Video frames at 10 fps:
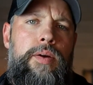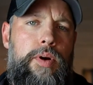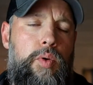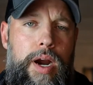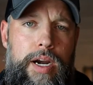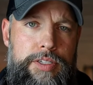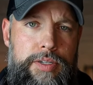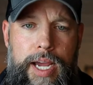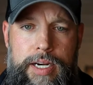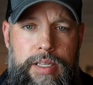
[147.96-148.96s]
requires
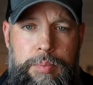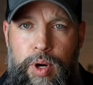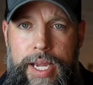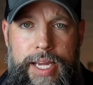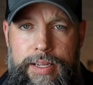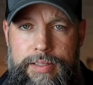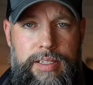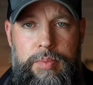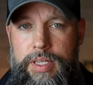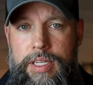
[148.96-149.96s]
you to actually bring in
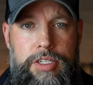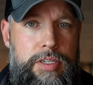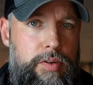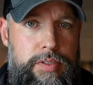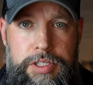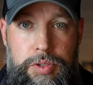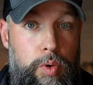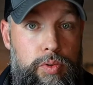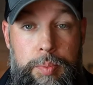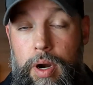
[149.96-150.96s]
something that shows that
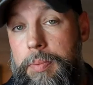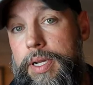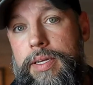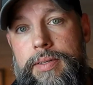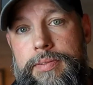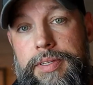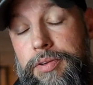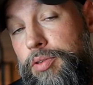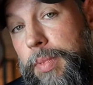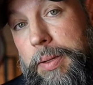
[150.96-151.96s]
you own the property. So
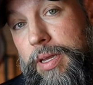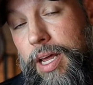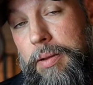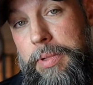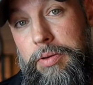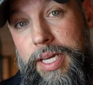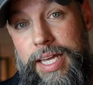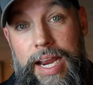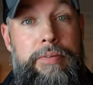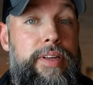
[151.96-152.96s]
you may not be able to
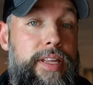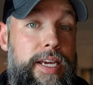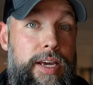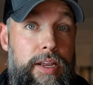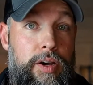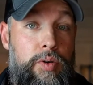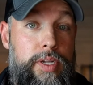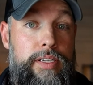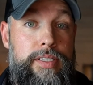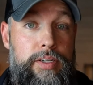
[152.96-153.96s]
get everything cut
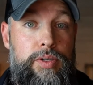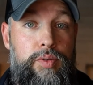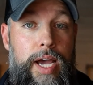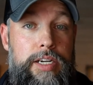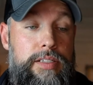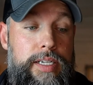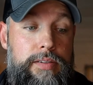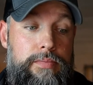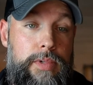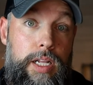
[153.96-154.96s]
on until you actually
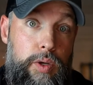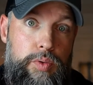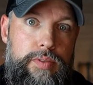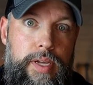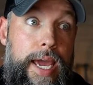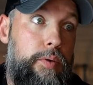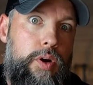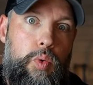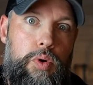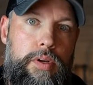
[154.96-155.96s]
close and
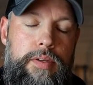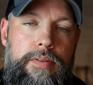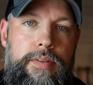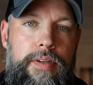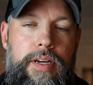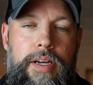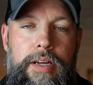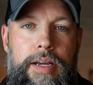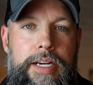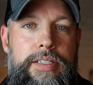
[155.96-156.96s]
record.
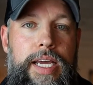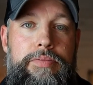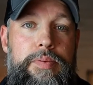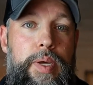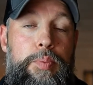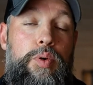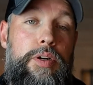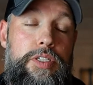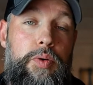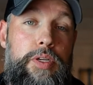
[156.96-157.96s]
Actually have some
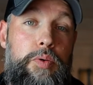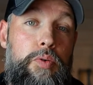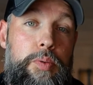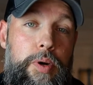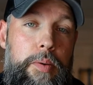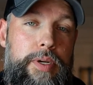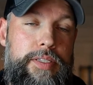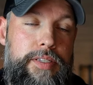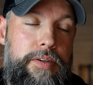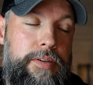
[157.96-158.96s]
paperwork showing you own the
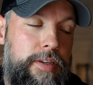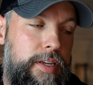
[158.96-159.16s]
property. So